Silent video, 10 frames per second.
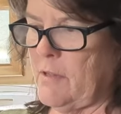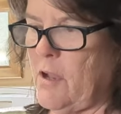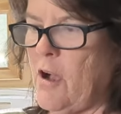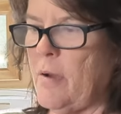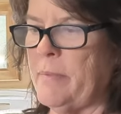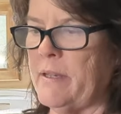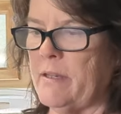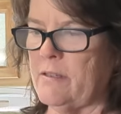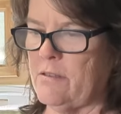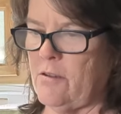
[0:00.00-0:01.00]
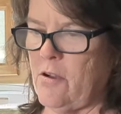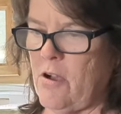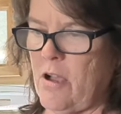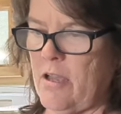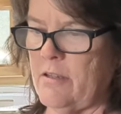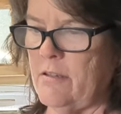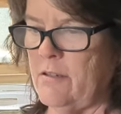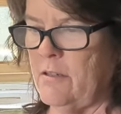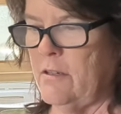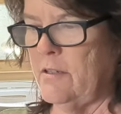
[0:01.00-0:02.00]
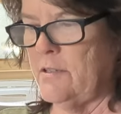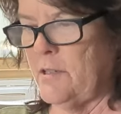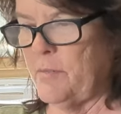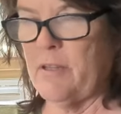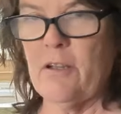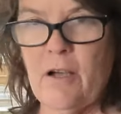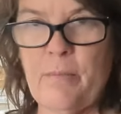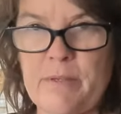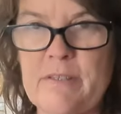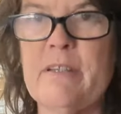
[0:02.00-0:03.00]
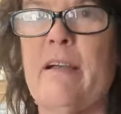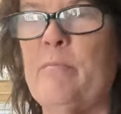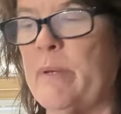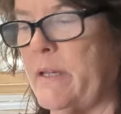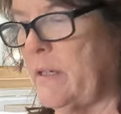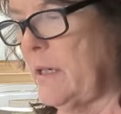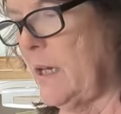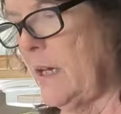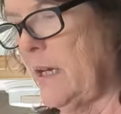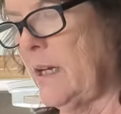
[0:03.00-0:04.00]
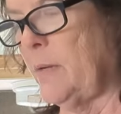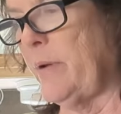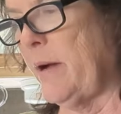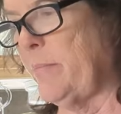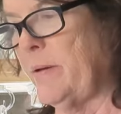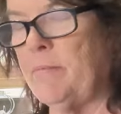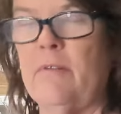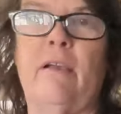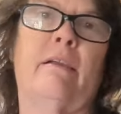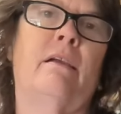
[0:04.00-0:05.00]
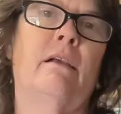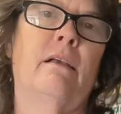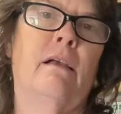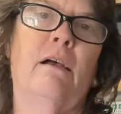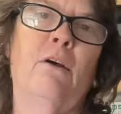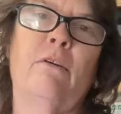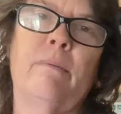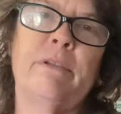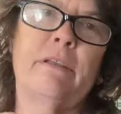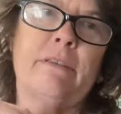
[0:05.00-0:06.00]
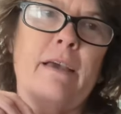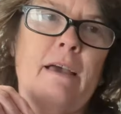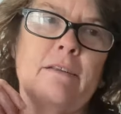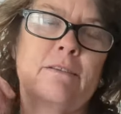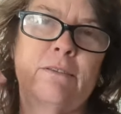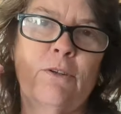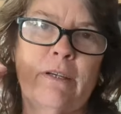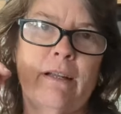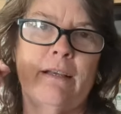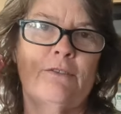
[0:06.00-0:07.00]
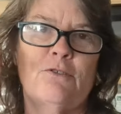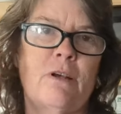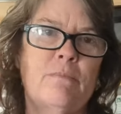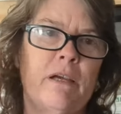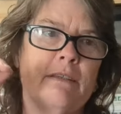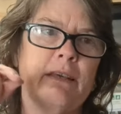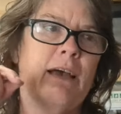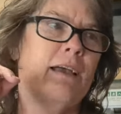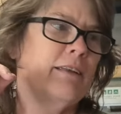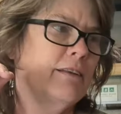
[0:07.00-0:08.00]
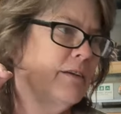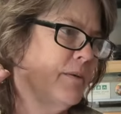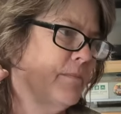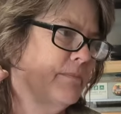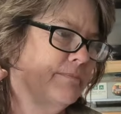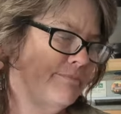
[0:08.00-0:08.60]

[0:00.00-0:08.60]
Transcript: comment on some of the comments that I've been getting about people are like, oh, I'm not that organizer. I'm not that, um,